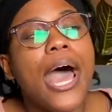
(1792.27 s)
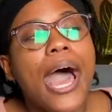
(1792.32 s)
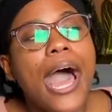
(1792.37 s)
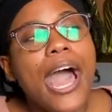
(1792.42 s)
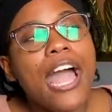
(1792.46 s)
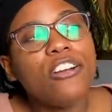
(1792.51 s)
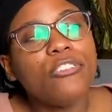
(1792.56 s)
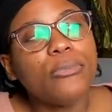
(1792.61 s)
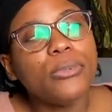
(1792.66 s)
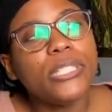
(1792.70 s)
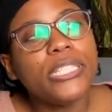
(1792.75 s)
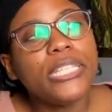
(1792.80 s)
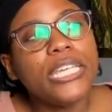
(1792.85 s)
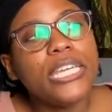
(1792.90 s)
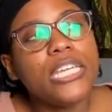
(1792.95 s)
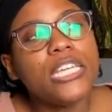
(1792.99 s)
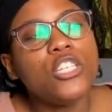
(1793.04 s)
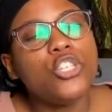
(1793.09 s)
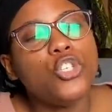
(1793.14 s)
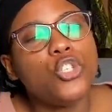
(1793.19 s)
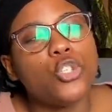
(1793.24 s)
I really
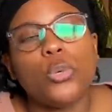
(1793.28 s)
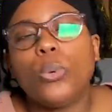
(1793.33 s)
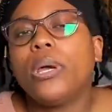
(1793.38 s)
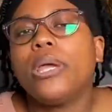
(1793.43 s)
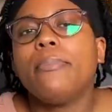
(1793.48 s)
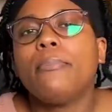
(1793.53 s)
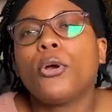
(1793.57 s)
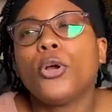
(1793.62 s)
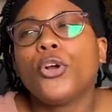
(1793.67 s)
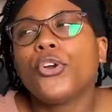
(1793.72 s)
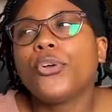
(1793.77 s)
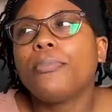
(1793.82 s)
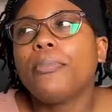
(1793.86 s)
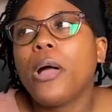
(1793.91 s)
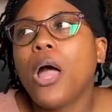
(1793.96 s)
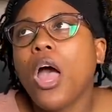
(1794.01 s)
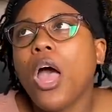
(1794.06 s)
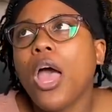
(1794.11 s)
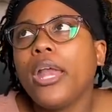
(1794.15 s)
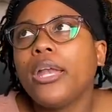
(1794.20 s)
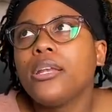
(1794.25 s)
enjoy
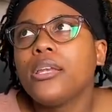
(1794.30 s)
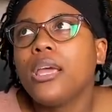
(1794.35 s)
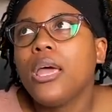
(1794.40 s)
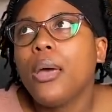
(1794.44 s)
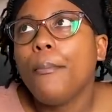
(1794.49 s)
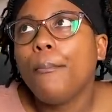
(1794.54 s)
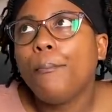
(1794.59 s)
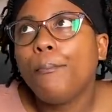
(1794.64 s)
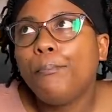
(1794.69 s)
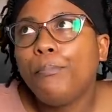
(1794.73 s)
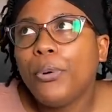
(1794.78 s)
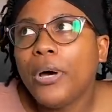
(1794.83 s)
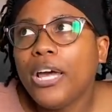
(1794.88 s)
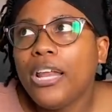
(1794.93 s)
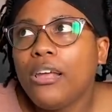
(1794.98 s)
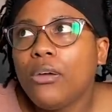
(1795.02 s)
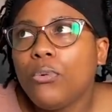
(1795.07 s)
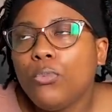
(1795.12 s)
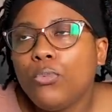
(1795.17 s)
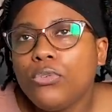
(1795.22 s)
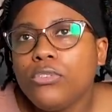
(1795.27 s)
Murderbot, but I
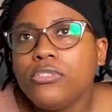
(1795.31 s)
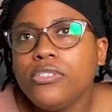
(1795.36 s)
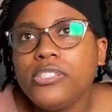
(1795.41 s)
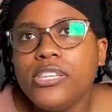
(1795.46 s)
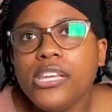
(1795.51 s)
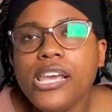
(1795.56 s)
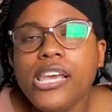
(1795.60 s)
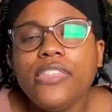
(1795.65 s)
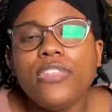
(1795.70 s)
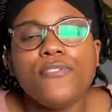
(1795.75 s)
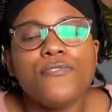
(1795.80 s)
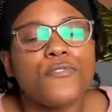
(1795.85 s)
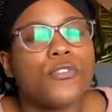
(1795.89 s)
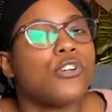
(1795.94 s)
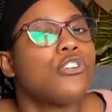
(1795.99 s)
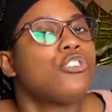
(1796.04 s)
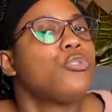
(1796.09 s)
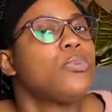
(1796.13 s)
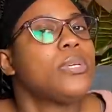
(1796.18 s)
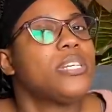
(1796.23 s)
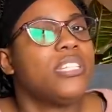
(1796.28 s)
will say the
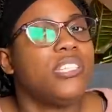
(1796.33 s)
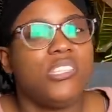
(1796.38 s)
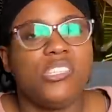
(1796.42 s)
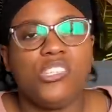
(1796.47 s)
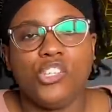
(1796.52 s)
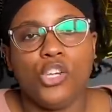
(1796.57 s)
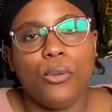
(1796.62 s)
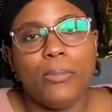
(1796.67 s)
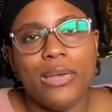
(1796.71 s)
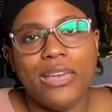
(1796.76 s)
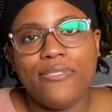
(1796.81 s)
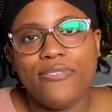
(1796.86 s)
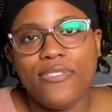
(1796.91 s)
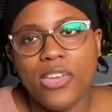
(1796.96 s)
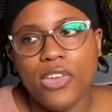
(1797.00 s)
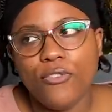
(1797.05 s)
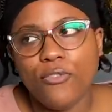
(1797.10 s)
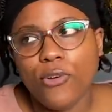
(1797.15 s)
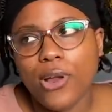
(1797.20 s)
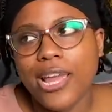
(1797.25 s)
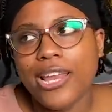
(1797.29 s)
first one is still my
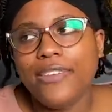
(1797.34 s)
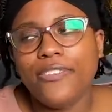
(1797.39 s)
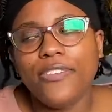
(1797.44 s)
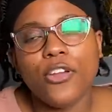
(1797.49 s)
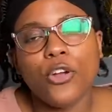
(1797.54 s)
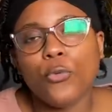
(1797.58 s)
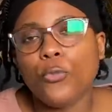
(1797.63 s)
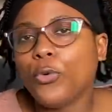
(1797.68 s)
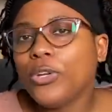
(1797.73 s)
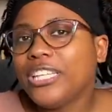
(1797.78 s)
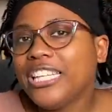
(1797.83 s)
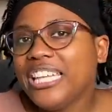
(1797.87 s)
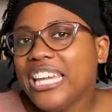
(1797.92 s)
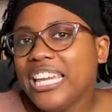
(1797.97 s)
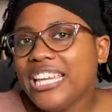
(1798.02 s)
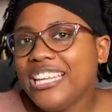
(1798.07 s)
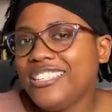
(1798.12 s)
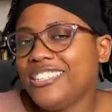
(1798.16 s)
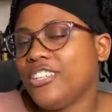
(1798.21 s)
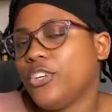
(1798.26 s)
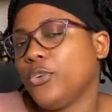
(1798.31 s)
favorite. They're really
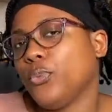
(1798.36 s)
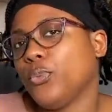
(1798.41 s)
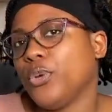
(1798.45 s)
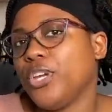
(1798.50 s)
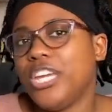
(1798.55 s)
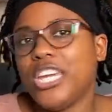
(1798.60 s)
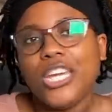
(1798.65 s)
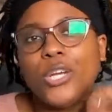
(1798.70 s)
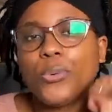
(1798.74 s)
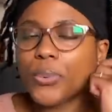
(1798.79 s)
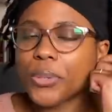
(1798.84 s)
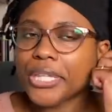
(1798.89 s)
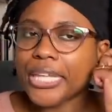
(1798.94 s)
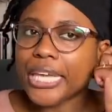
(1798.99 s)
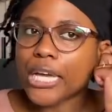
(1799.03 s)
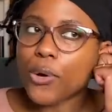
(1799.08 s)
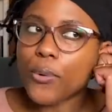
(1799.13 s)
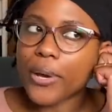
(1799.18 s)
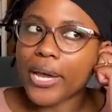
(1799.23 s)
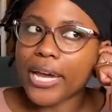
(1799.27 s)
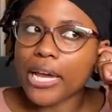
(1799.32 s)
easy to read, really
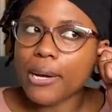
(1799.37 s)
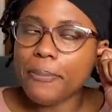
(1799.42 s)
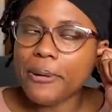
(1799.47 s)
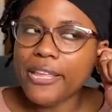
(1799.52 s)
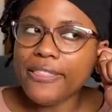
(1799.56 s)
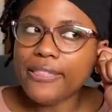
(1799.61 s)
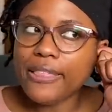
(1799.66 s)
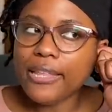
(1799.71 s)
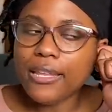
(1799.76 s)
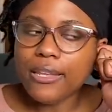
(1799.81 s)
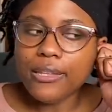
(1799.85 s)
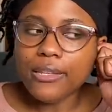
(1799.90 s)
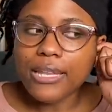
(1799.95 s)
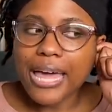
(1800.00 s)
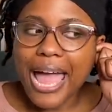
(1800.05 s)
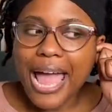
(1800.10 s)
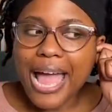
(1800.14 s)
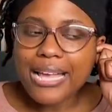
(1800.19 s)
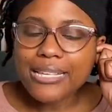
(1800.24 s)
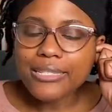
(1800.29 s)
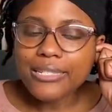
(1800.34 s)
quick, but the
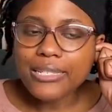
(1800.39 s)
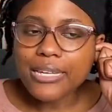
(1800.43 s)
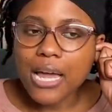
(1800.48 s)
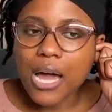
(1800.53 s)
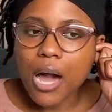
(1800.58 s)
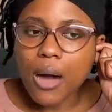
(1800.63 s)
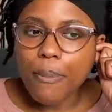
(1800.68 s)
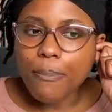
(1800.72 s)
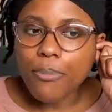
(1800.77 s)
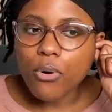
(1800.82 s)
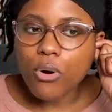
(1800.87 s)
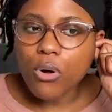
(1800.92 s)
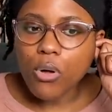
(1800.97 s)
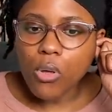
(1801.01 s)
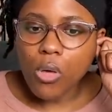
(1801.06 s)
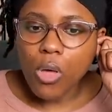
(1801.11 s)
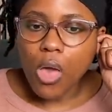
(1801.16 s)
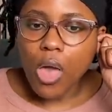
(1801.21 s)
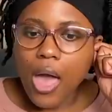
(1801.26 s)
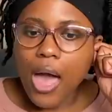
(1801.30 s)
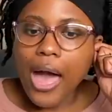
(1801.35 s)
last couple,
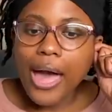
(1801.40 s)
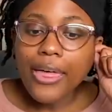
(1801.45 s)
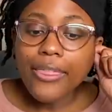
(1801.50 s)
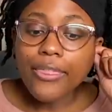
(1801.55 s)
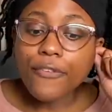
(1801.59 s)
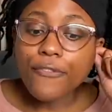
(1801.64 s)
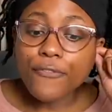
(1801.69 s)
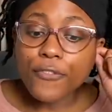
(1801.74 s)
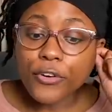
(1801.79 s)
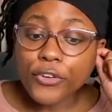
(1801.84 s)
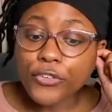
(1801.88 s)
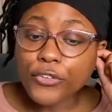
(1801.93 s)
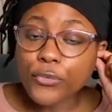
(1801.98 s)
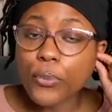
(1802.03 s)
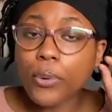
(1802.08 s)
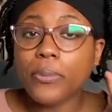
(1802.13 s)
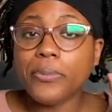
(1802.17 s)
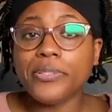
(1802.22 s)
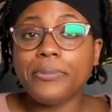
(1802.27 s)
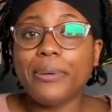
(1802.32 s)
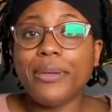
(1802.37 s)
the first
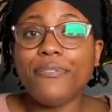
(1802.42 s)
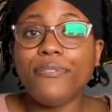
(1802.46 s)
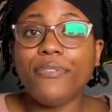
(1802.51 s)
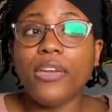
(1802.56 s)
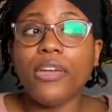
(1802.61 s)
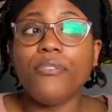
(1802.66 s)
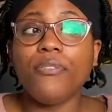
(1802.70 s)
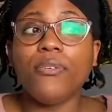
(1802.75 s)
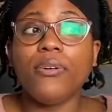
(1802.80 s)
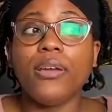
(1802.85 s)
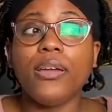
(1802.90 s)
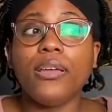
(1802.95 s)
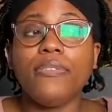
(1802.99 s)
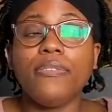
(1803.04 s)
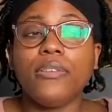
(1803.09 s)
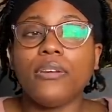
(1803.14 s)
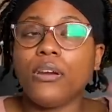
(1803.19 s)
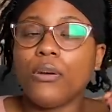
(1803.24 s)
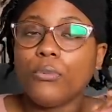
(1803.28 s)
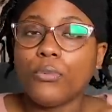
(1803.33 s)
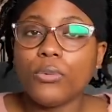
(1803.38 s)
one was my favorite,
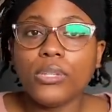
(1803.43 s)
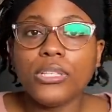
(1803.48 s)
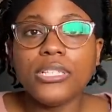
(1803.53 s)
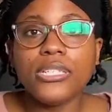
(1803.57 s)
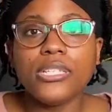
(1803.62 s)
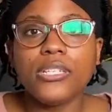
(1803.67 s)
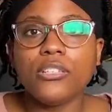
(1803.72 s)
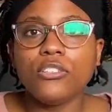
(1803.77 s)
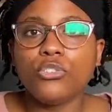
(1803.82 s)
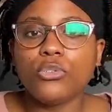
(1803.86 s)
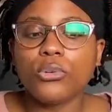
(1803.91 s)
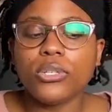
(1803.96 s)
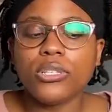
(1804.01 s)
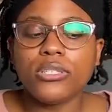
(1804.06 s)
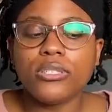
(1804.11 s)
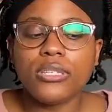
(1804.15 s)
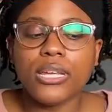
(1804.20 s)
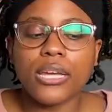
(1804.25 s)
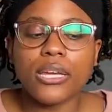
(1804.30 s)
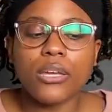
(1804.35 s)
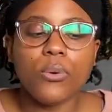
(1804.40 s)
then I really did enjoy the
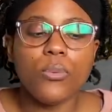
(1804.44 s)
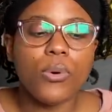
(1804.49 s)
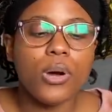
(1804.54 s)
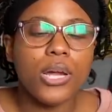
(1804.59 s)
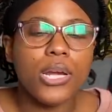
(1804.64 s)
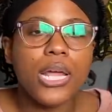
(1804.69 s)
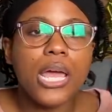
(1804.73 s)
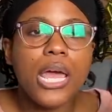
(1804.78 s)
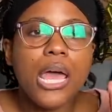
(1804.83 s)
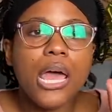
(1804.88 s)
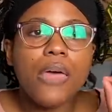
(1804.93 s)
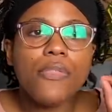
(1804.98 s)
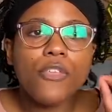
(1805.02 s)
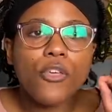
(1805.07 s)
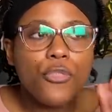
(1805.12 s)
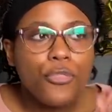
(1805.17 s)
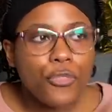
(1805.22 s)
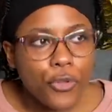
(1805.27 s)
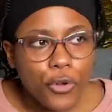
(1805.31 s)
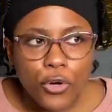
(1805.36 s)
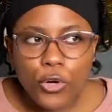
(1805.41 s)
second one. The
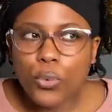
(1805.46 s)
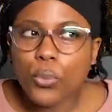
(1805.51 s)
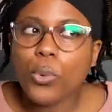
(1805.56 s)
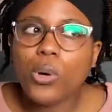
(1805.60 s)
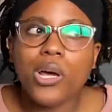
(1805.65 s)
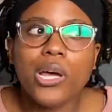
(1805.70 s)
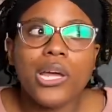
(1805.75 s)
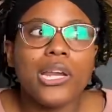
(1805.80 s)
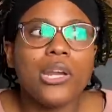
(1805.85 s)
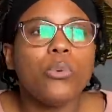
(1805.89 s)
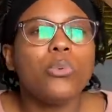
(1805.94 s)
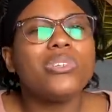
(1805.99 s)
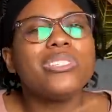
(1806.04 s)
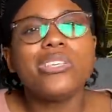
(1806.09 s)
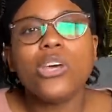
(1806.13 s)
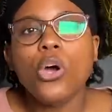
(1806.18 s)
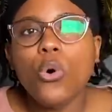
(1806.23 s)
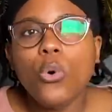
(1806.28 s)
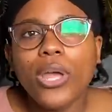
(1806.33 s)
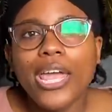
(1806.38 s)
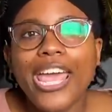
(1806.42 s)
third one was
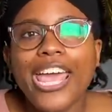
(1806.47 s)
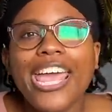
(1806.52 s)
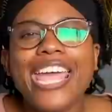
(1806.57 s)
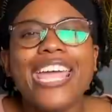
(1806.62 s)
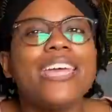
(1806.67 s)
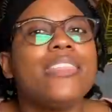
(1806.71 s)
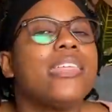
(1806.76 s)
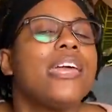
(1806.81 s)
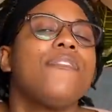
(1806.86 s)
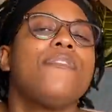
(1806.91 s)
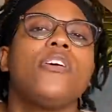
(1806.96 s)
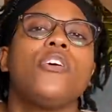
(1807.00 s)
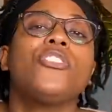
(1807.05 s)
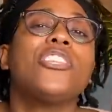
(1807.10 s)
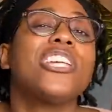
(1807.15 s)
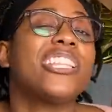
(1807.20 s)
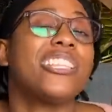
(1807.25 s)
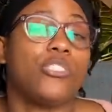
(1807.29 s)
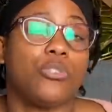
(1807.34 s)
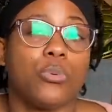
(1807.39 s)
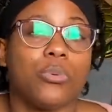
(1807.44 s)
okay, and I felt
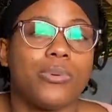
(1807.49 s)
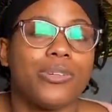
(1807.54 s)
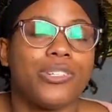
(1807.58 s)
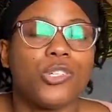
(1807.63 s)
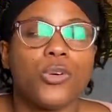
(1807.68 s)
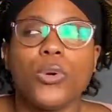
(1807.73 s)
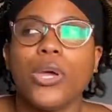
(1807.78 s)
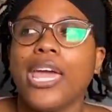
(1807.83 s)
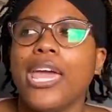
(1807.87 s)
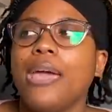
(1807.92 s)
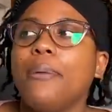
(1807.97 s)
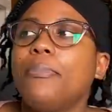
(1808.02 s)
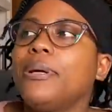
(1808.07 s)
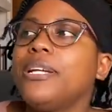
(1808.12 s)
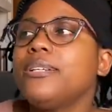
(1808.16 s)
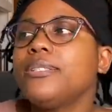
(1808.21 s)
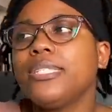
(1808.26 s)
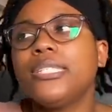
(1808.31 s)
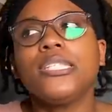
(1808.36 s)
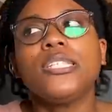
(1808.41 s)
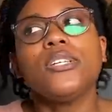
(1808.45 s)
like this one was okay, but
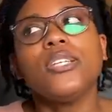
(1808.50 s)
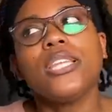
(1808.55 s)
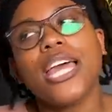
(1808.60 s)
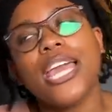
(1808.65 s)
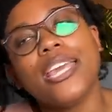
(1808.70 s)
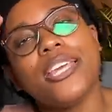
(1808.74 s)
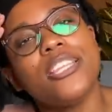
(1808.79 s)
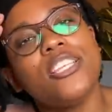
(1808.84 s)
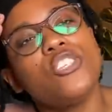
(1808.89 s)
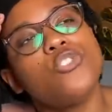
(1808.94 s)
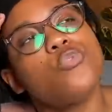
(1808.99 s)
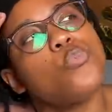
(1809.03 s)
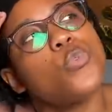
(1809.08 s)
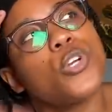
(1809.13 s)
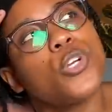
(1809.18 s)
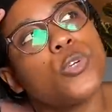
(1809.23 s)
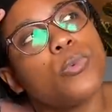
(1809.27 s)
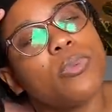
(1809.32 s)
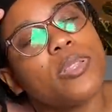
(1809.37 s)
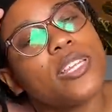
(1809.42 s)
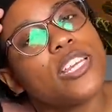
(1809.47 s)
it's still like in this
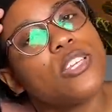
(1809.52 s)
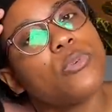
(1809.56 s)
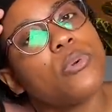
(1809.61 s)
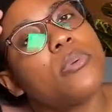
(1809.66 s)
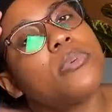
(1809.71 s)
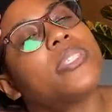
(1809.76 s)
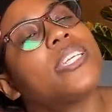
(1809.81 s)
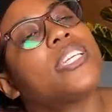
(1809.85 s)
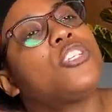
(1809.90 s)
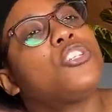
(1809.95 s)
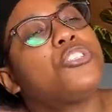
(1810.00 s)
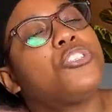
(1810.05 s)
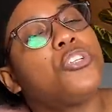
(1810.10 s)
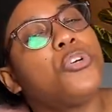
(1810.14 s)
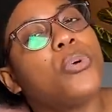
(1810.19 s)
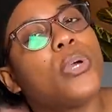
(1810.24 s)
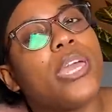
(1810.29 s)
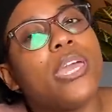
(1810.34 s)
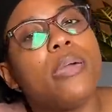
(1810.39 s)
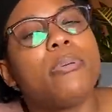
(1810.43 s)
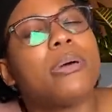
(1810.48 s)
weird place where it was like just
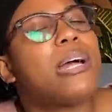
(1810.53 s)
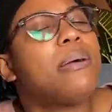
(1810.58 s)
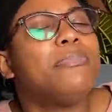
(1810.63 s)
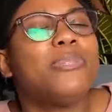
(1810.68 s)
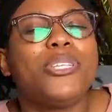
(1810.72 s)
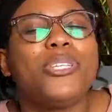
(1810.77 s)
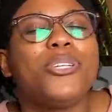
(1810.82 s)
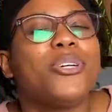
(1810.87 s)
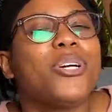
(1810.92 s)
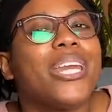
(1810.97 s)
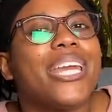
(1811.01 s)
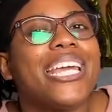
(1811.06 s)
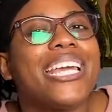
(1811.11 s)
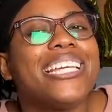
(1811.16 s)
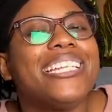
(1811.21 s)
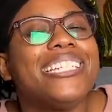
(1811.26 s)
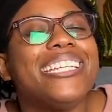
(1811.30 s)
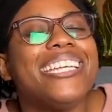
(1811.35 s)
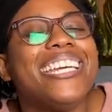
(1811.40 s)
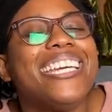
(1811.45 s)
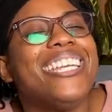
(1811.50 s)
okay, but I'm still gonna
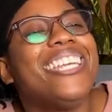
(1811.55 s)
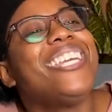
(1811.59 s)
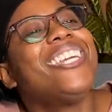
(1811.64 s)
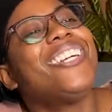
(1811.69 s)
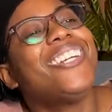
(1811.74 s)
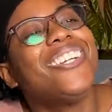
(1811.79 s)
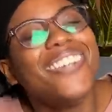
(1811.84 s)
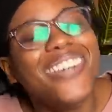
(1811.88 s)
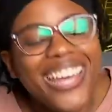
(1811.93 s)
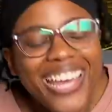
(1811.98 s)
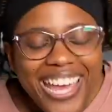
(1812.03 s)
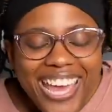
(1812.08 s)
continue.